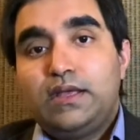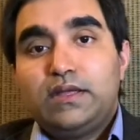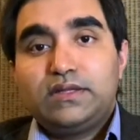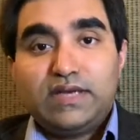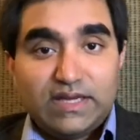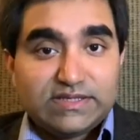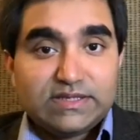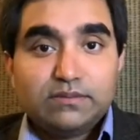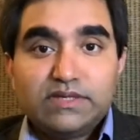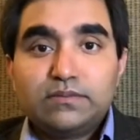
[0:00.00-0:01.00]
The next
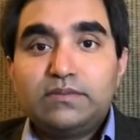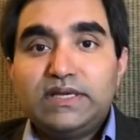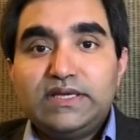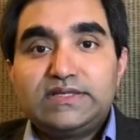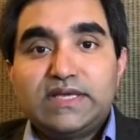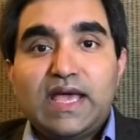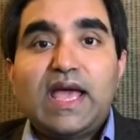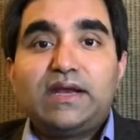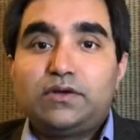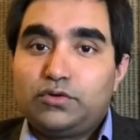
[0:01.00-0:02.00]
symptom is
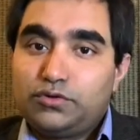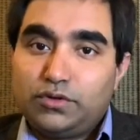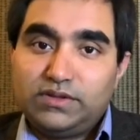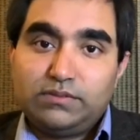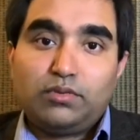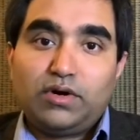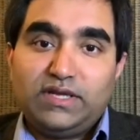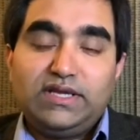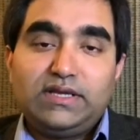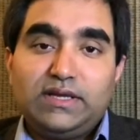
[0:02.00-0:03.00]
hair growth on the body,